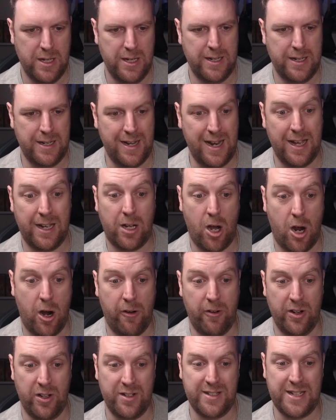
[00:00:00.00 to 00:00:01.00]

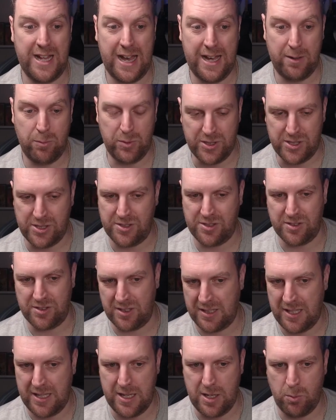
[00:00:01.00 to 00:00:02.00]
Nehakara and Undead, which is just a
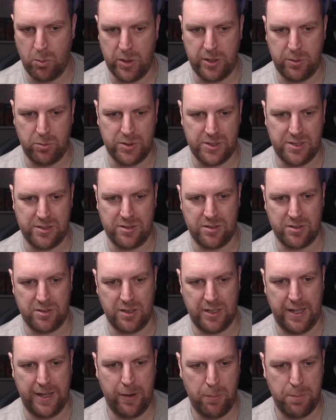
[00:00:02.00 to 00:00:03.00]
keyword which is just going
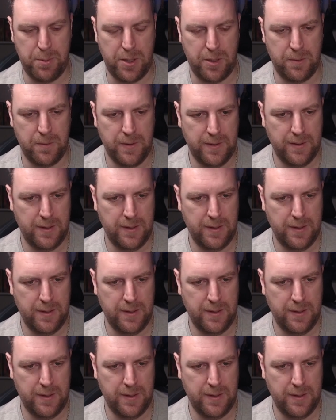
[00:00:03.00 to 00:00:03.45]
to help you.